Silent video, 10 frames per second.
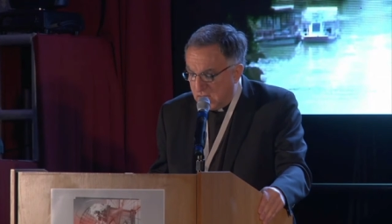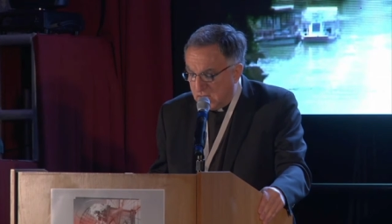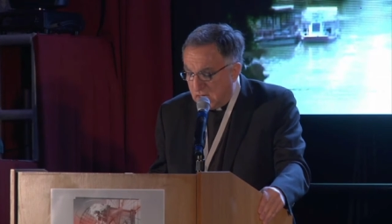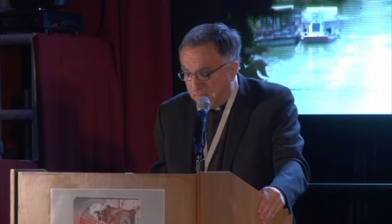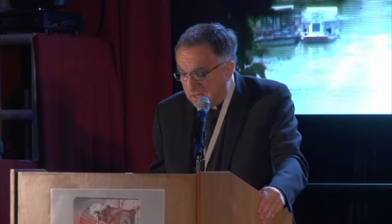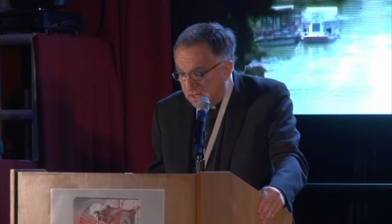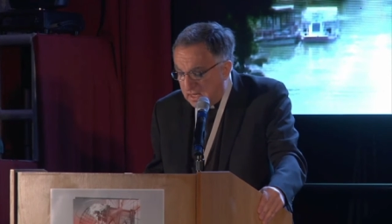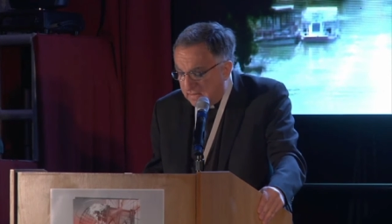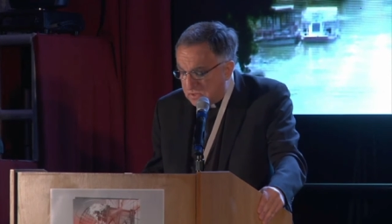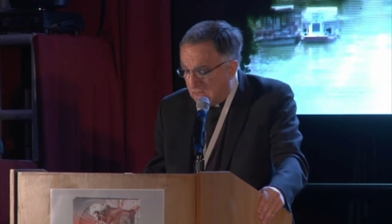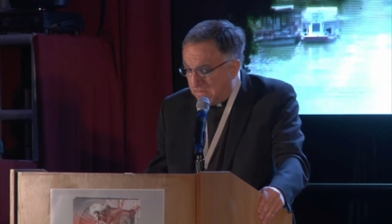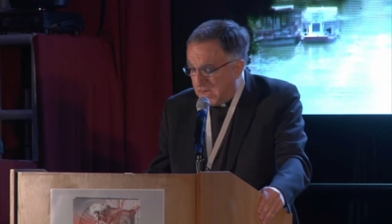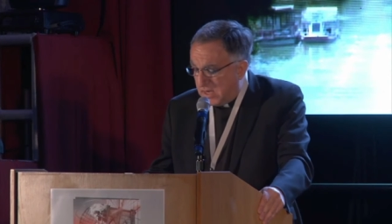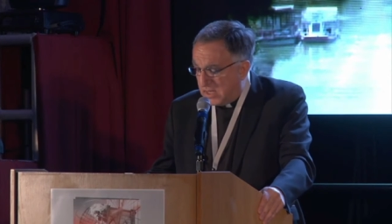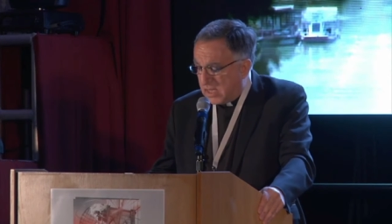The inability of some
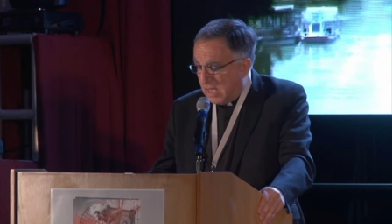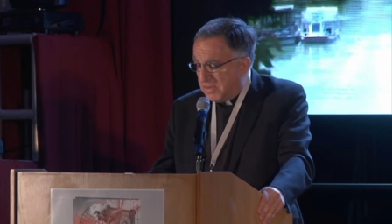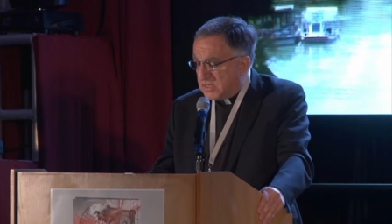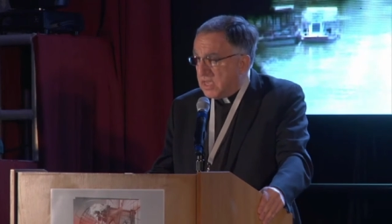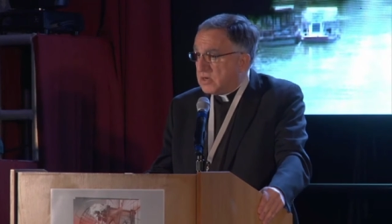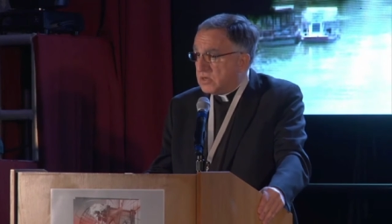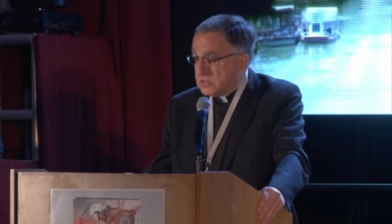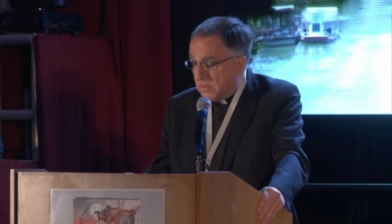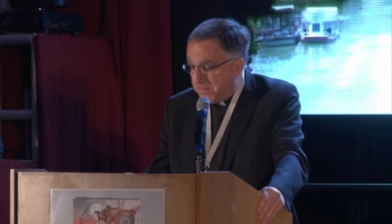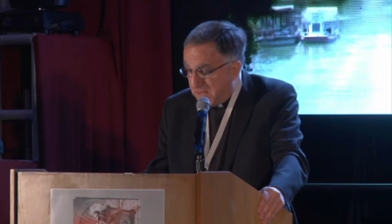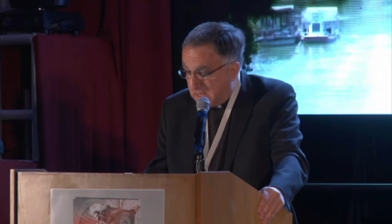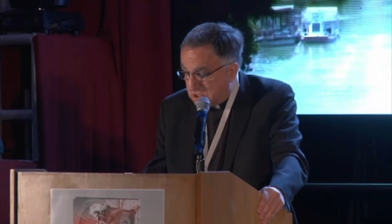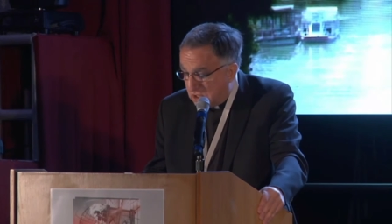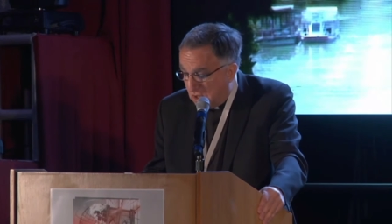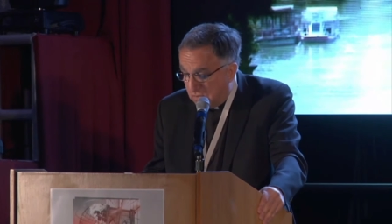media commentators to
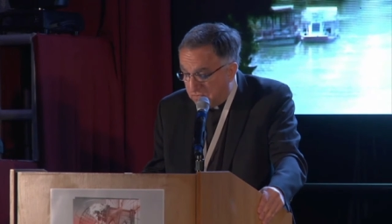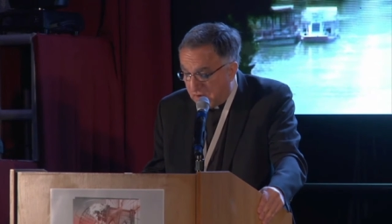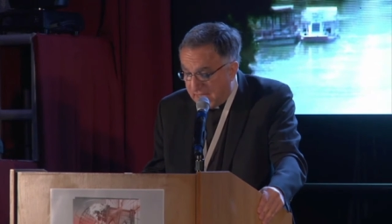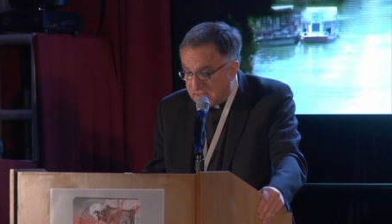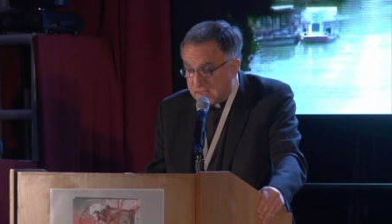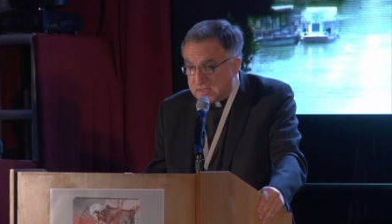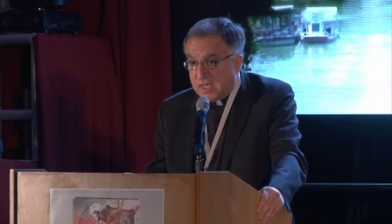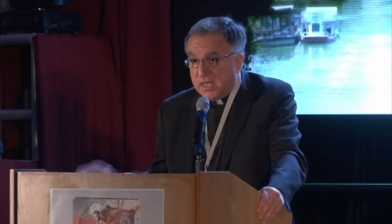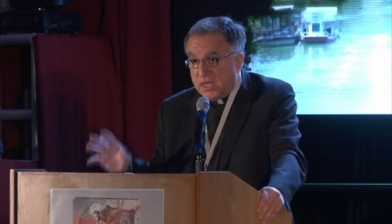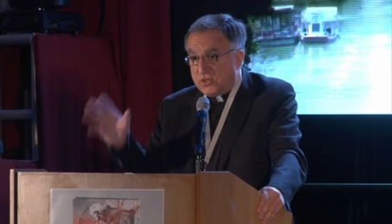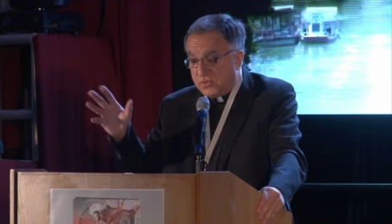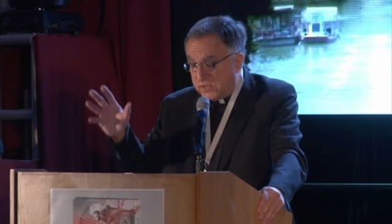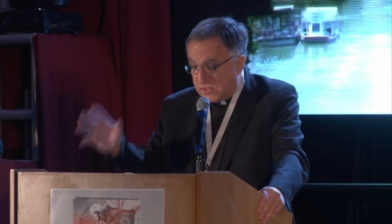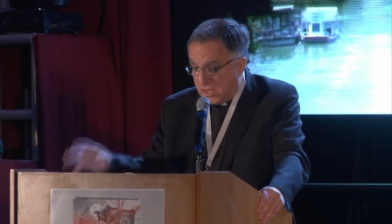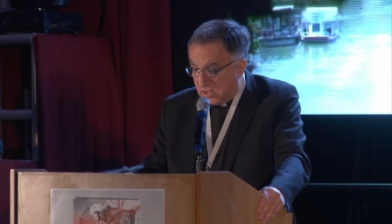pigeonhole Francis into a
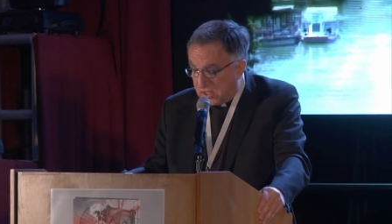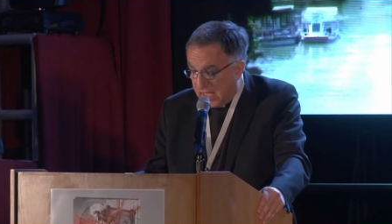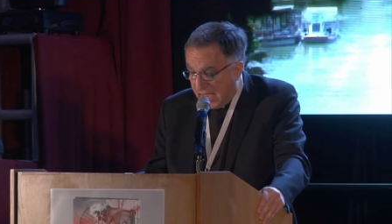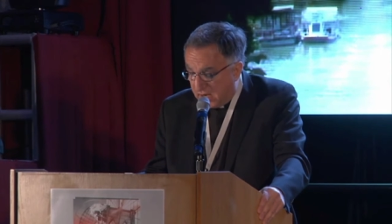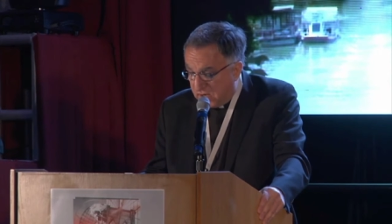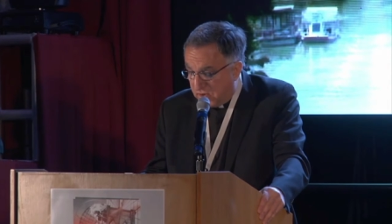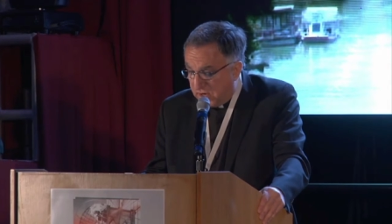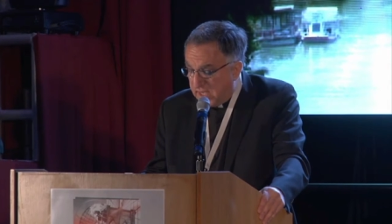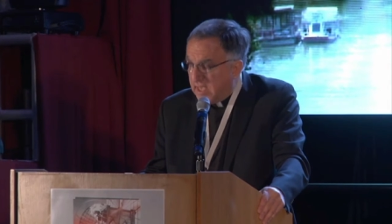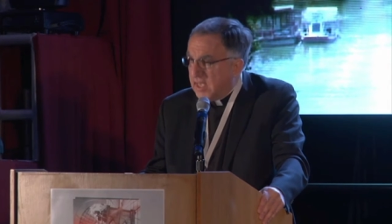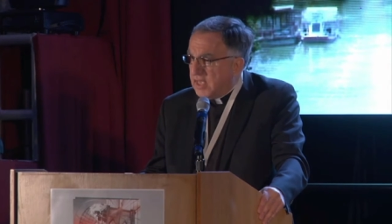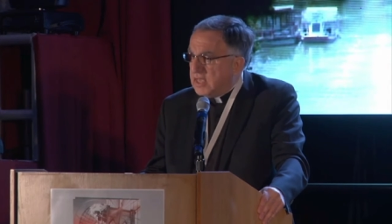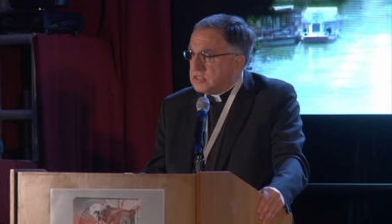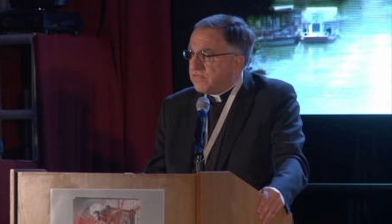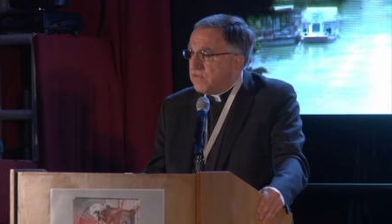single category
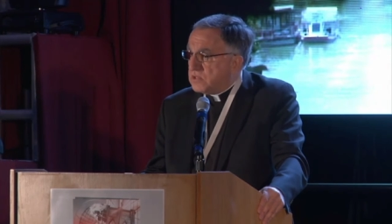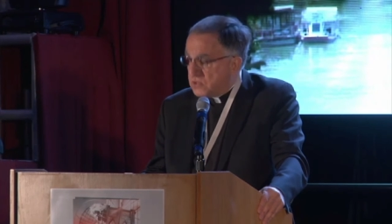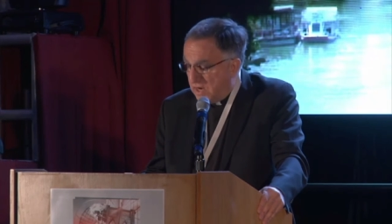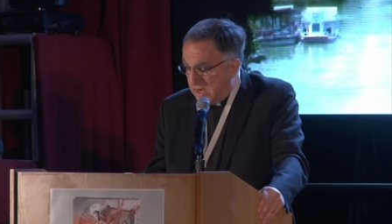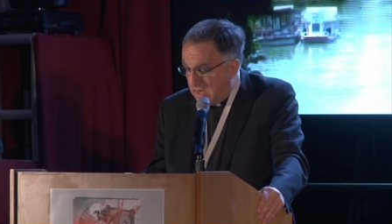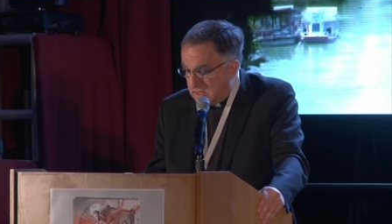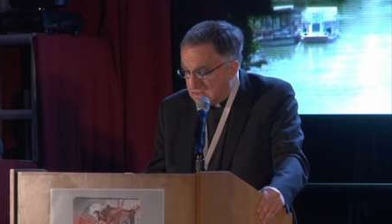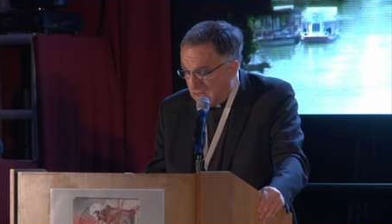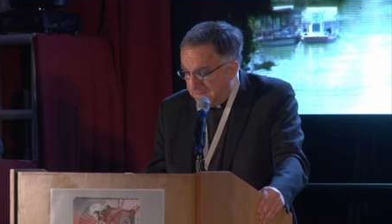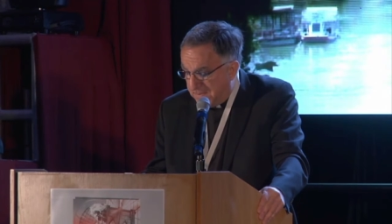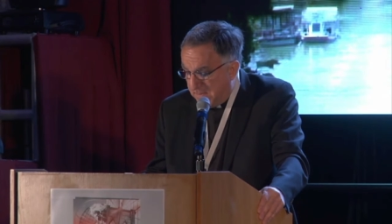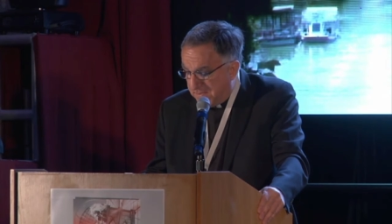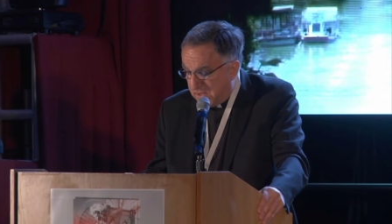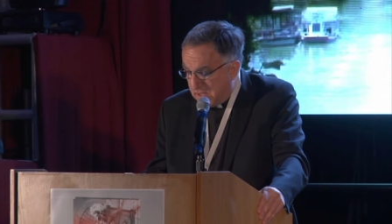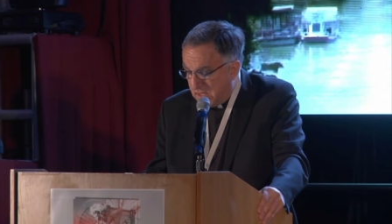is frustrating to some people.